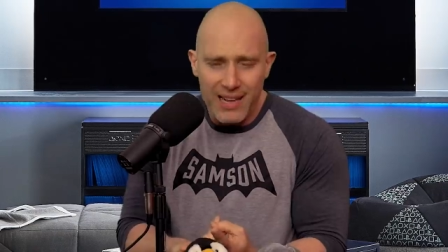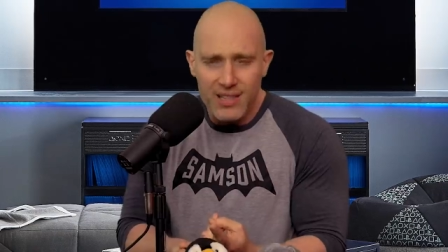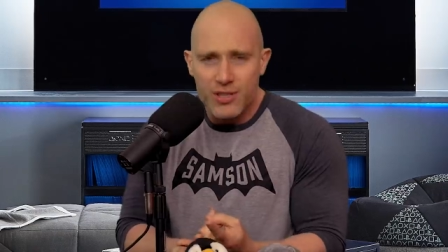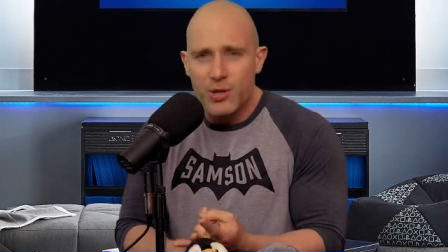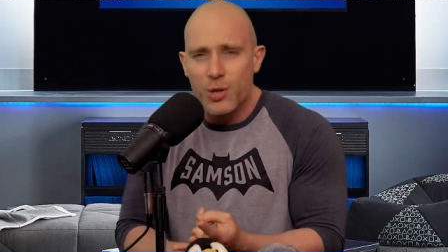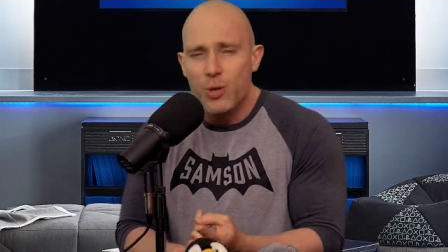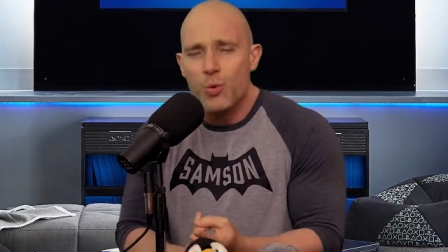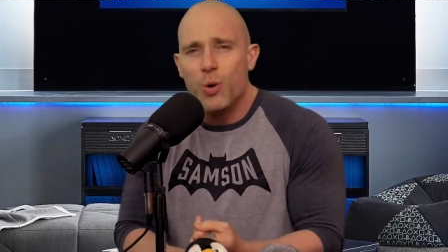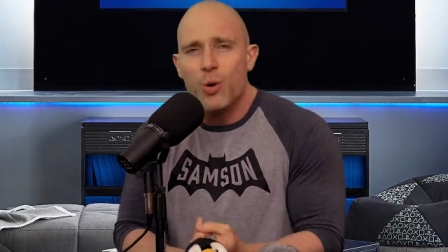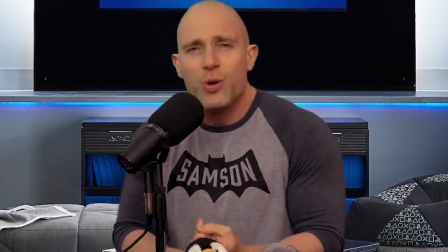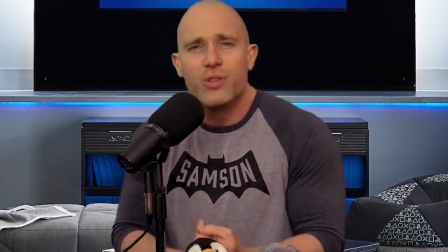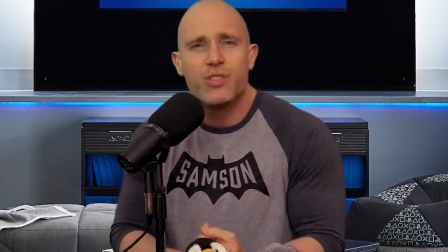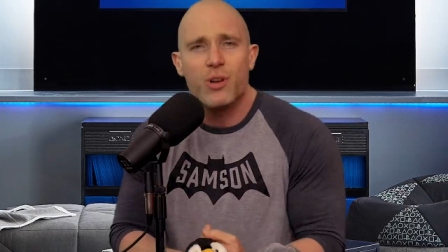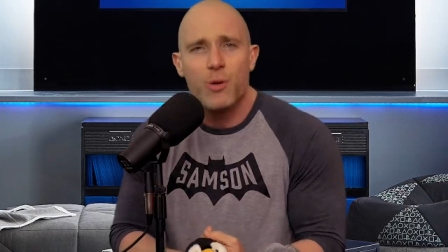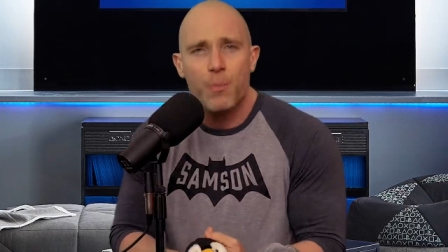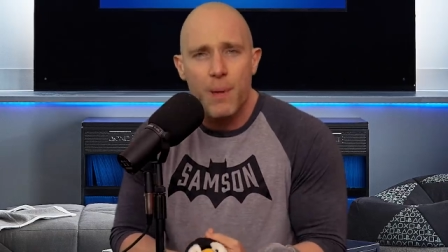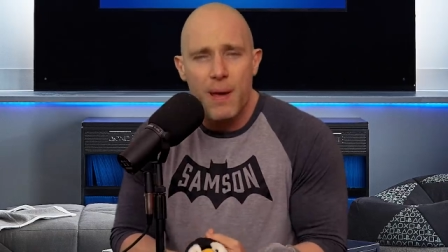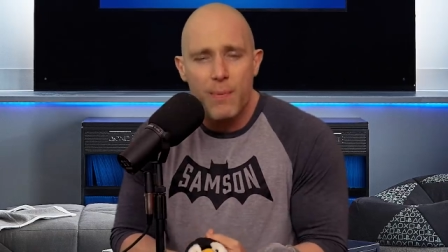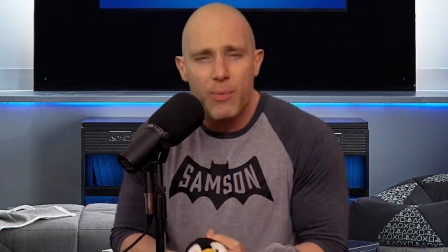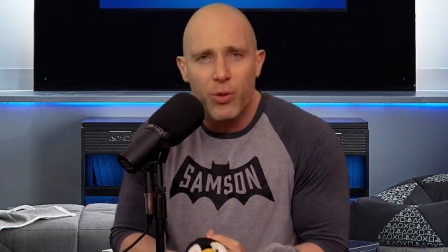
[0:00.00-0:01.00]
And two, also
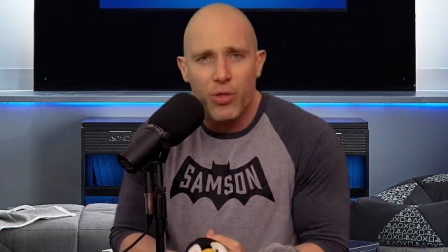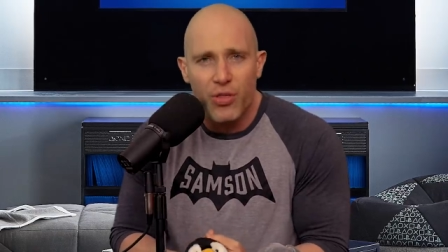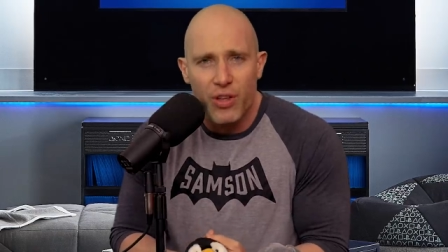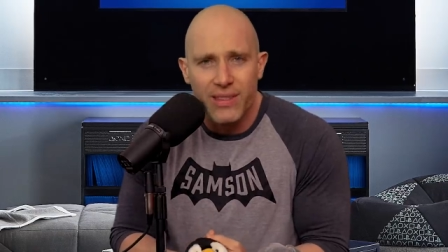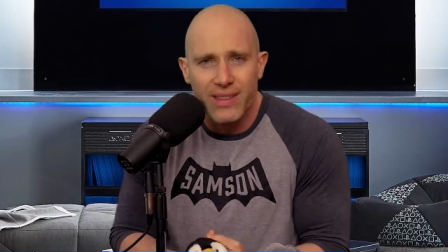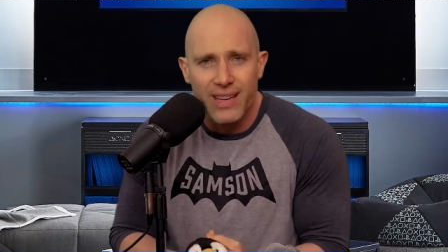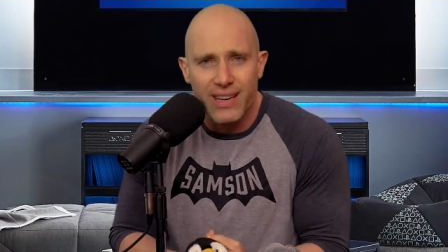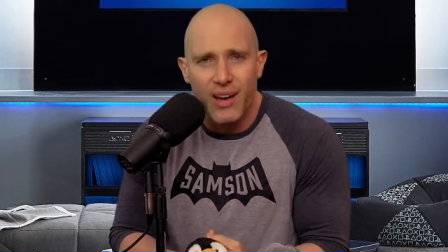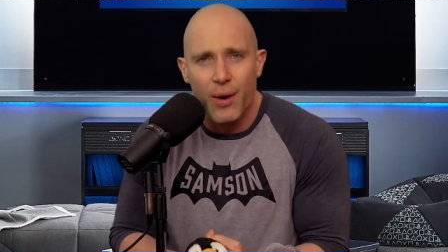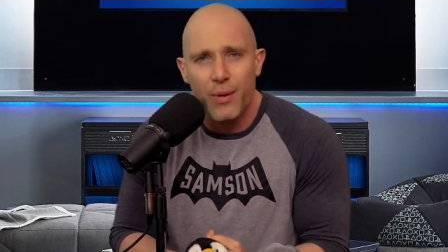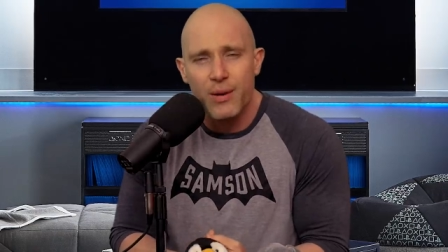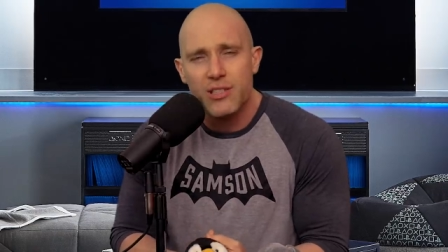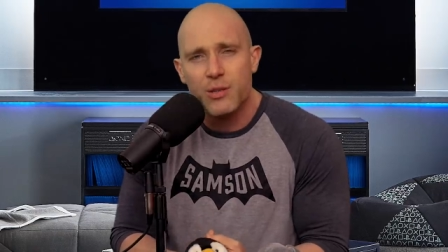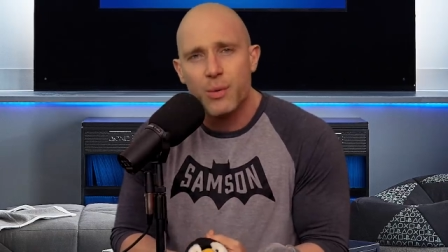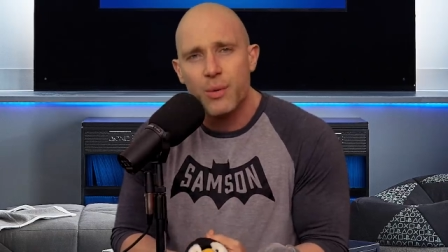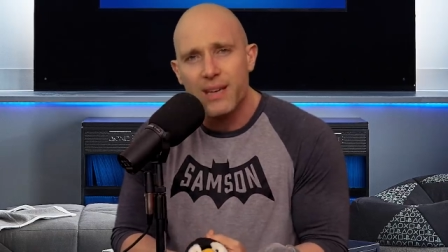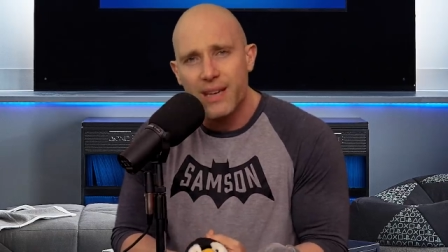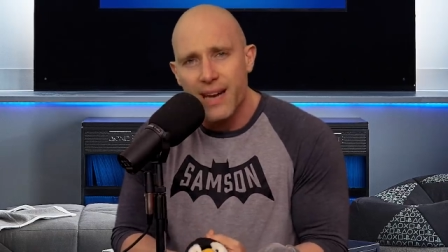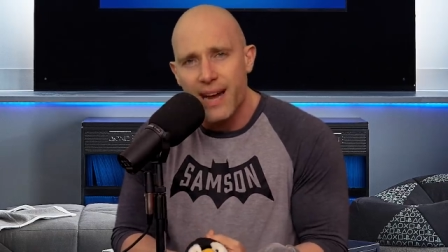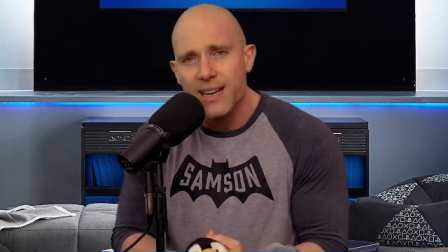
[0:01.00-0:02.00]
people think they're going to
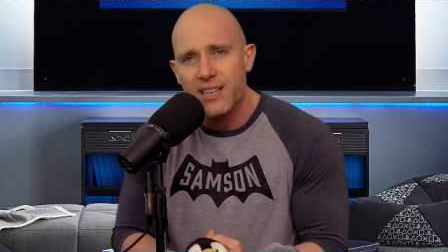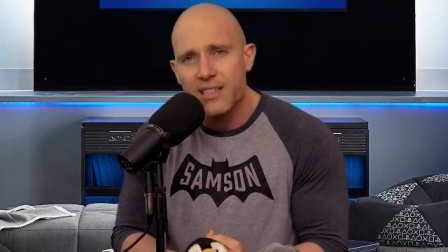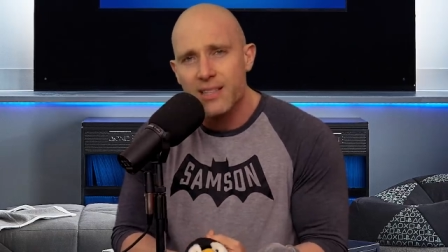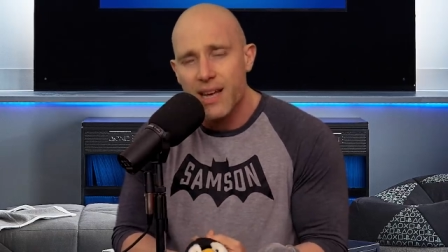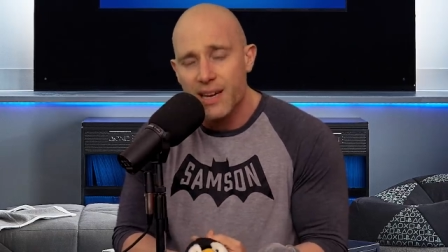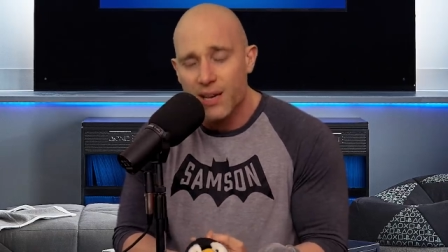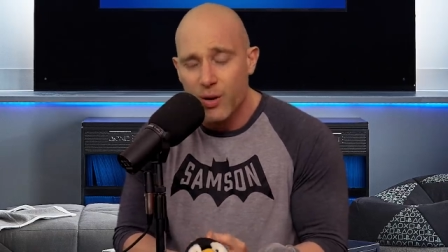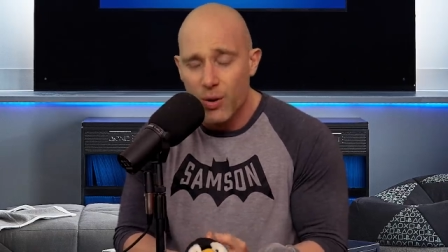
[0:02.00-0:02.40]
engage their